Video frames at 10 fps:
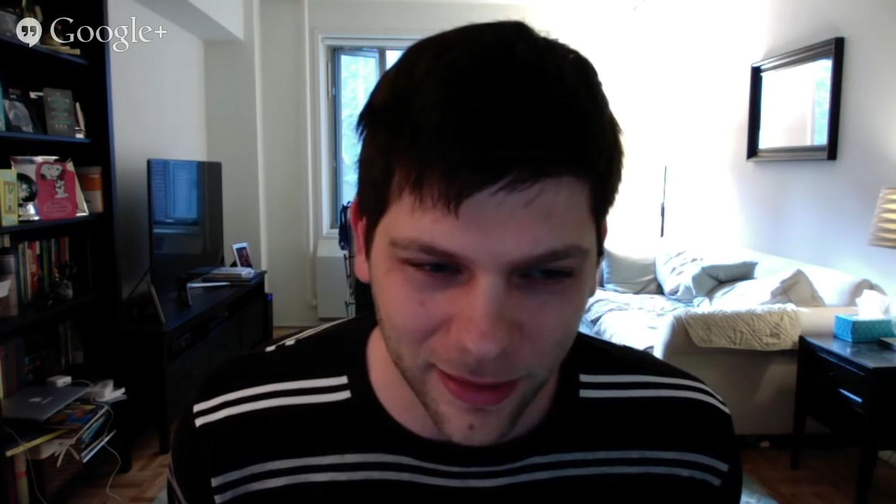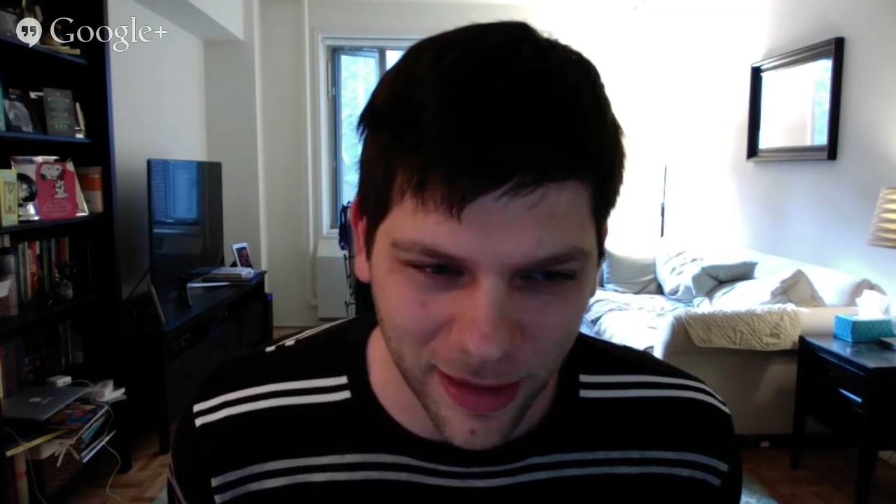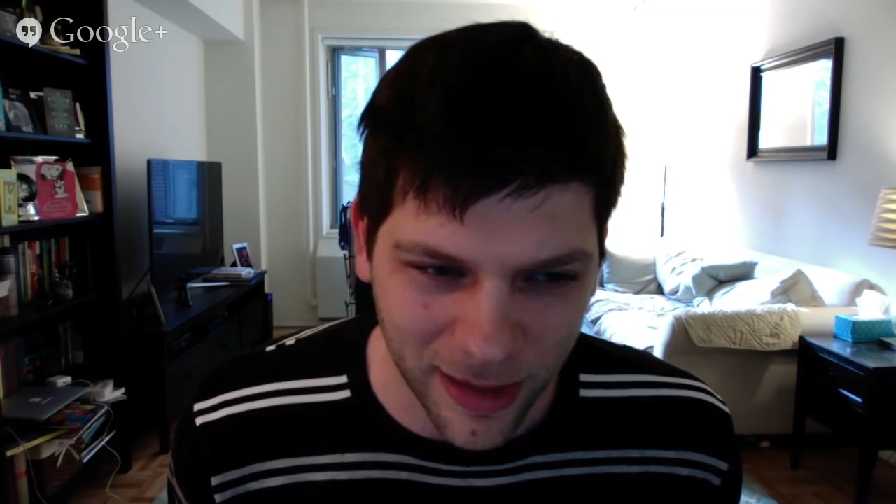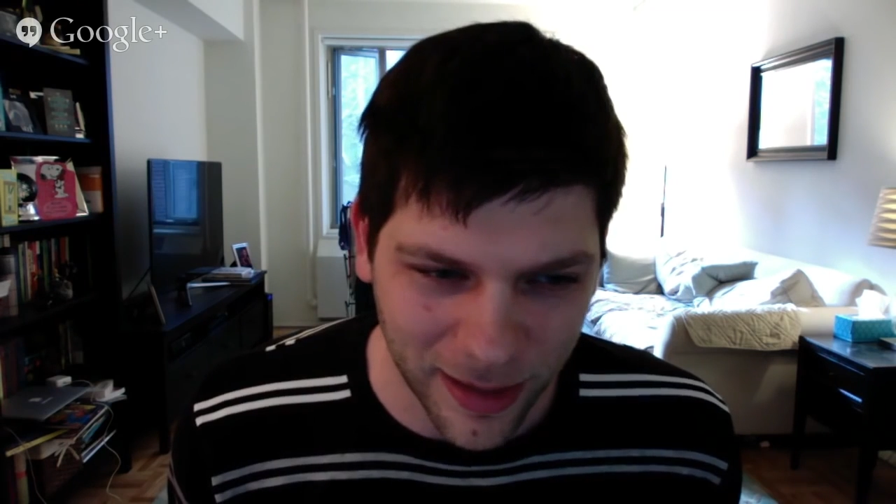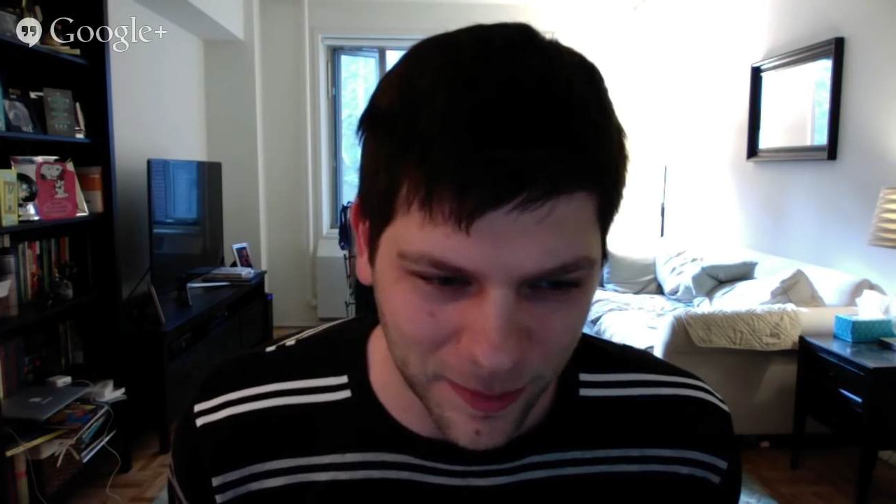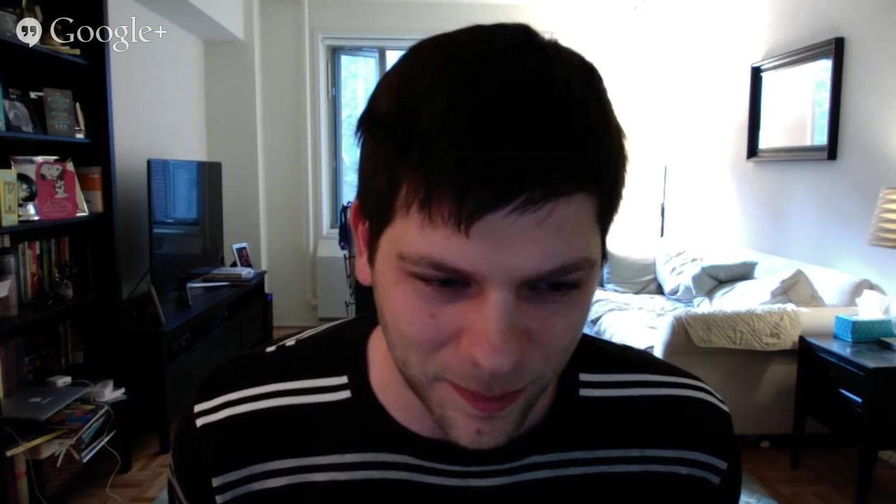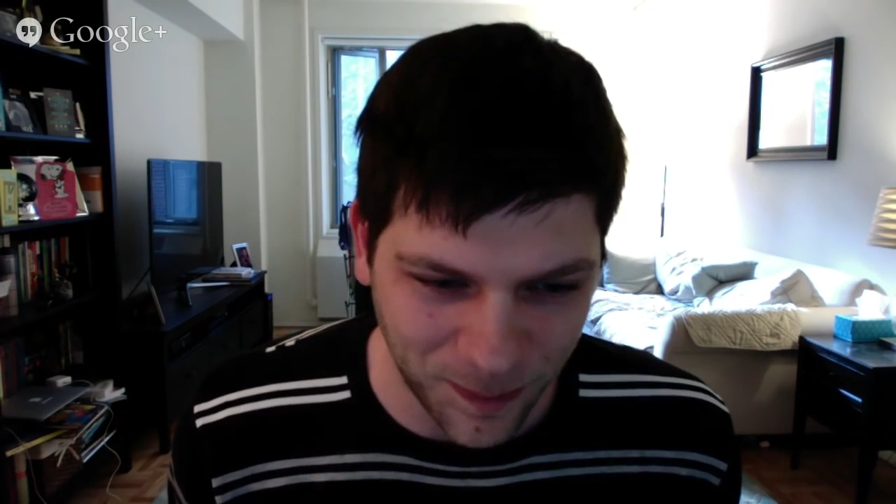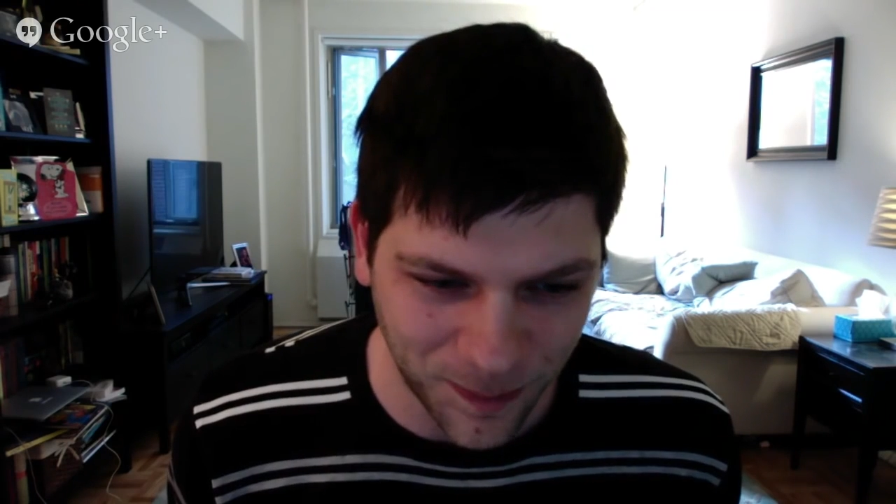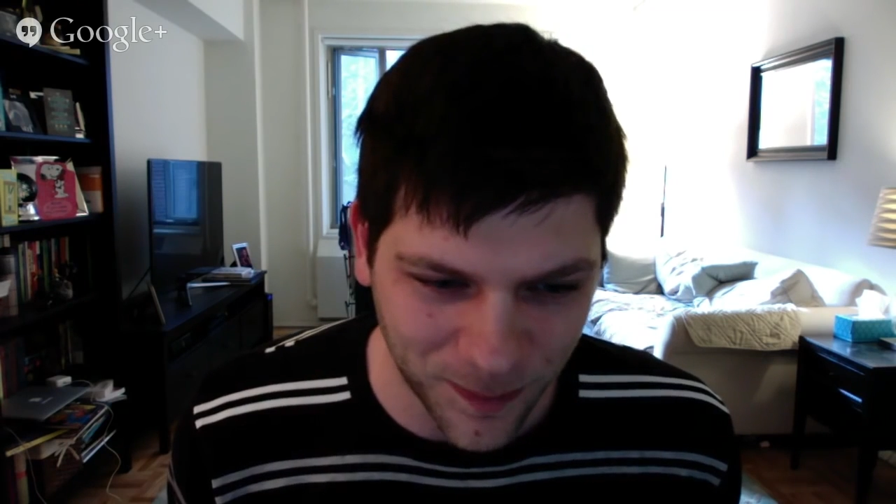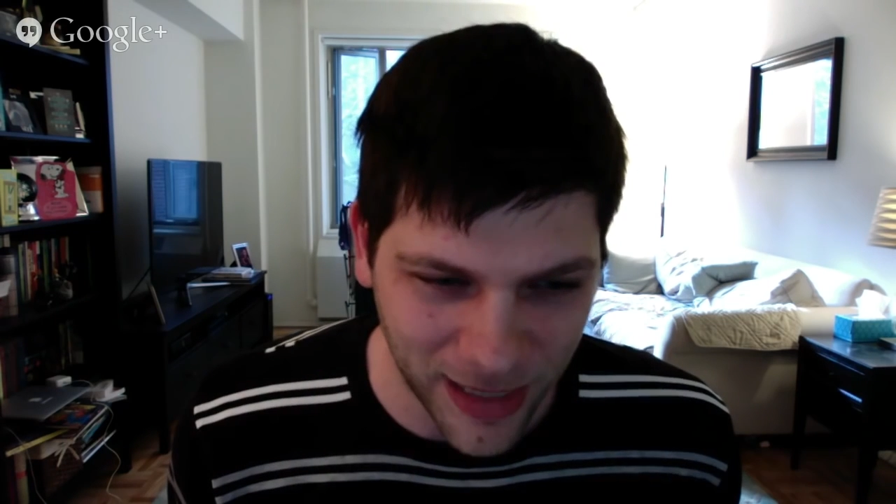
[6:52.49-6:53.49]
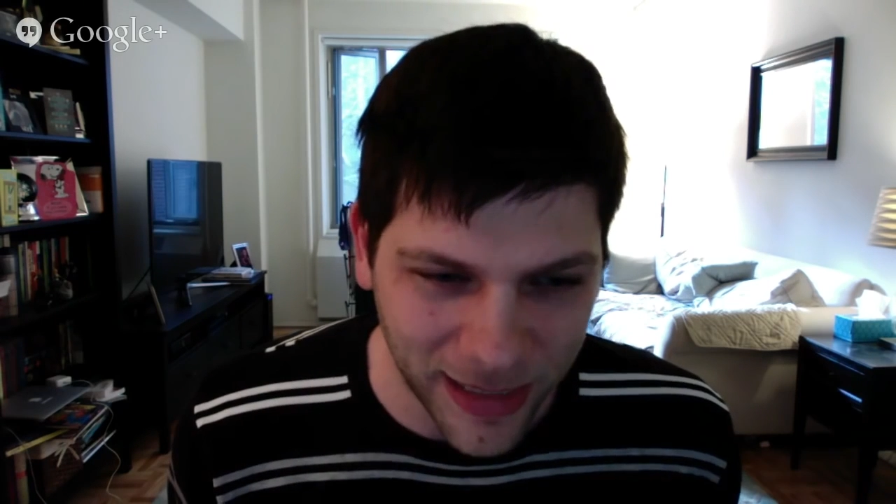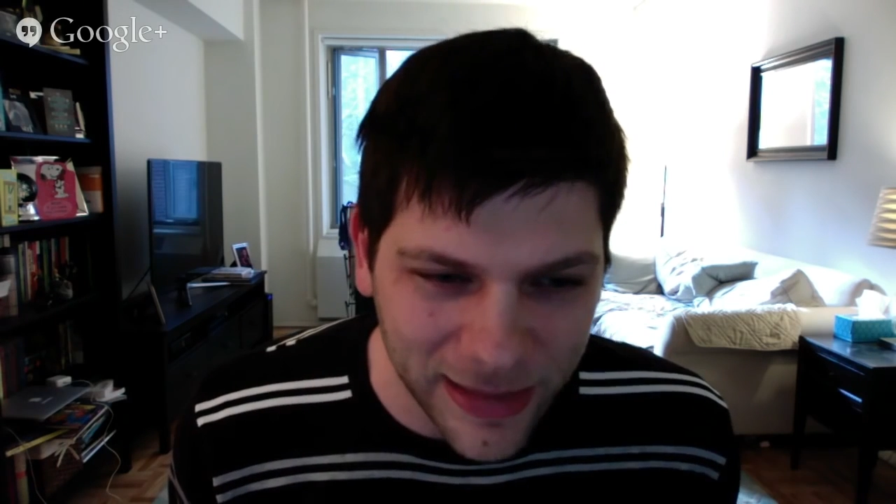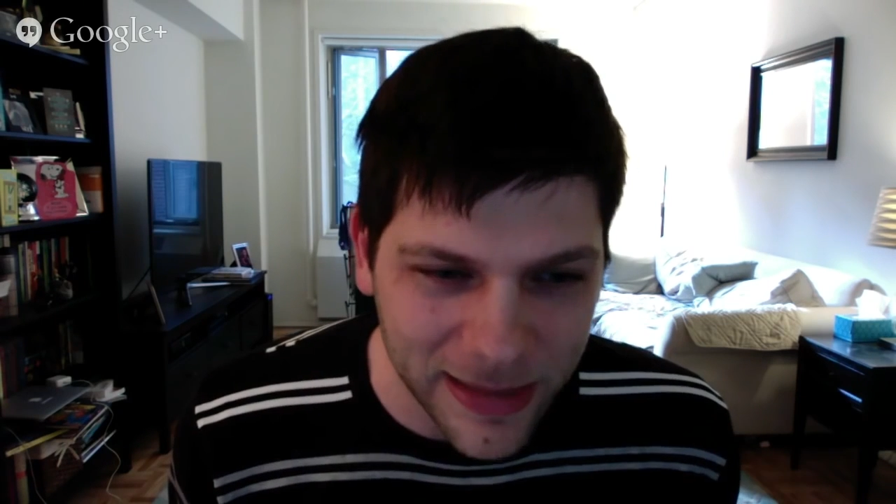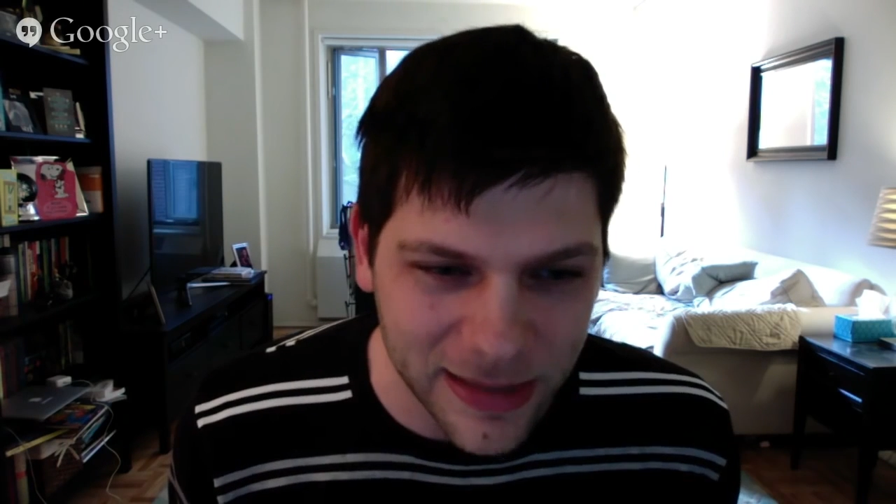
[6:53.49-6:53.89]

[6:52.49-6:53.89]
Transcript: It needs